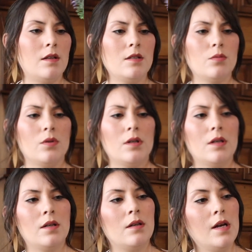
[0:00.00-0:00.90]
this
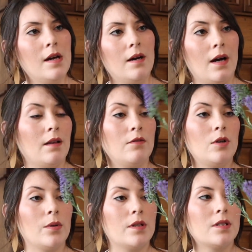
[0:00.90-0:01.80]
one, I don't even
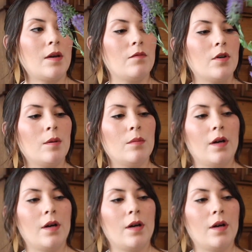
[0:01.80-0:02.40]
know where this came from.